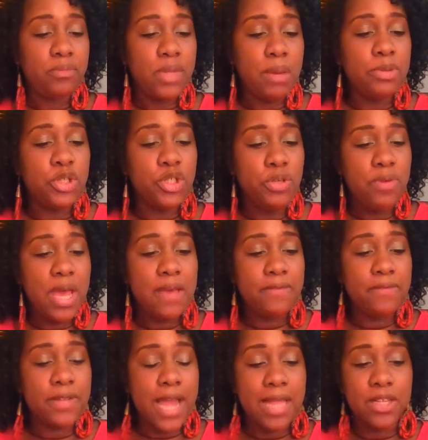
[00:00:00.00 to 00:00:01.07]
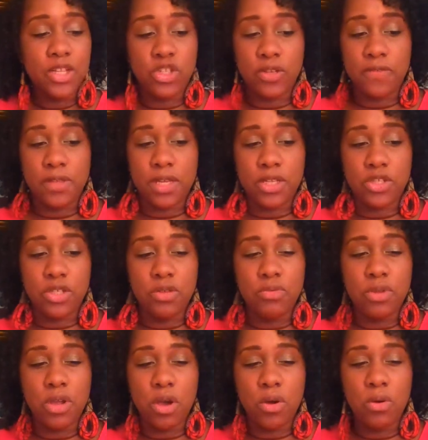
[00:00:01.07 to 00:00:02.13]
But you have knowledge of this. You
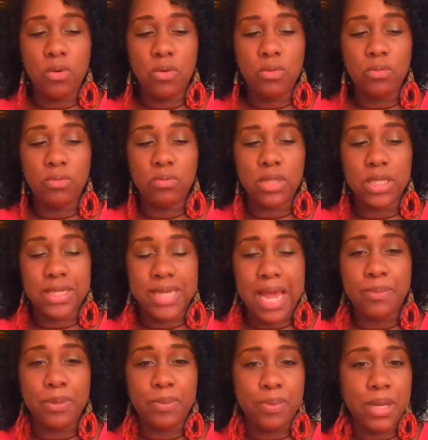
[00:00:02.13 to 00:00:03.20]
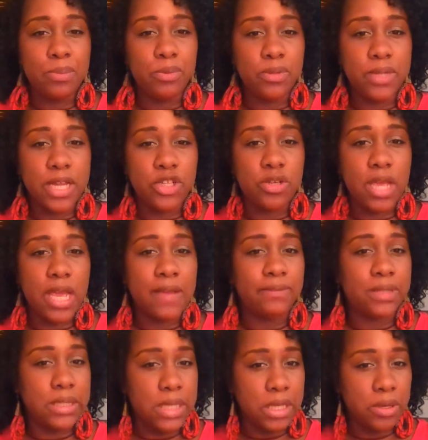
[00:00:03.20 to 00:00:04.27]
know the type of people that you have to
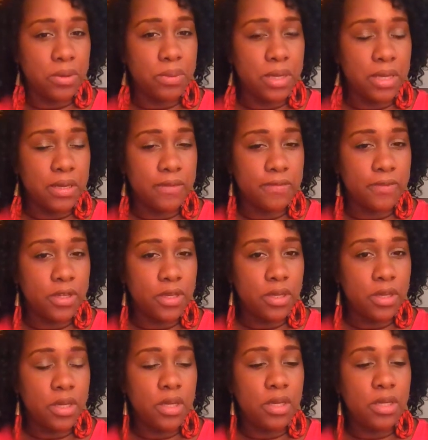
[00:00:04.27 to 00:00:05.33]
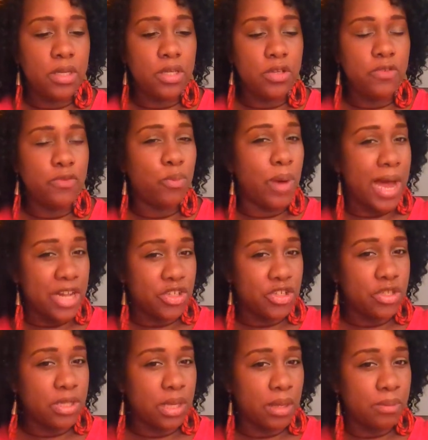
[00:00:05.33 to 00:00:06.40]
deal with. You've
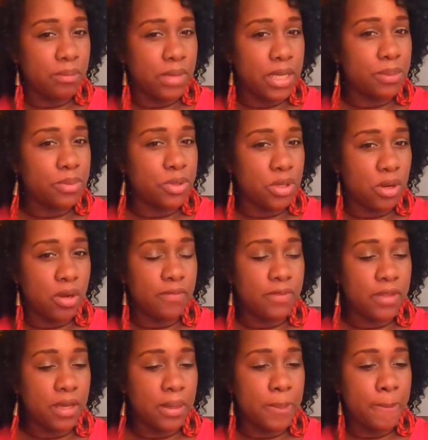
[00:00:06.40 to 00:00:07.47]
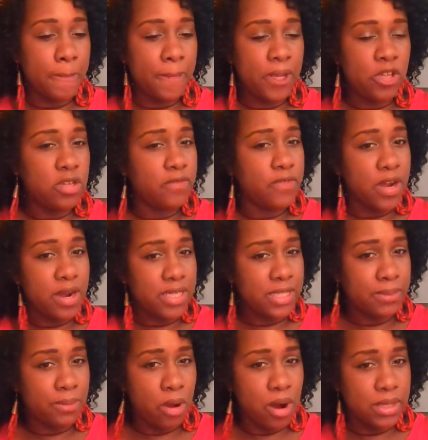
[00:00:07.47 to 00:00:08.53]
watched them and observed them. You're very
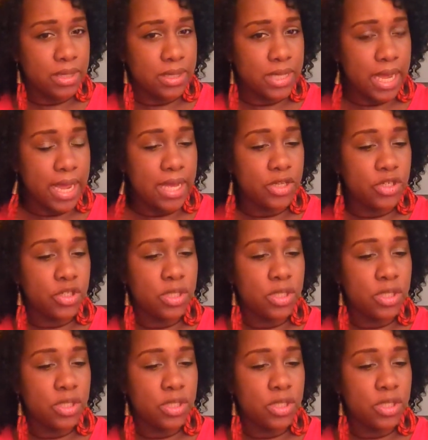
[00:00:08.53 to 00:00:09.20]
smart, Sag.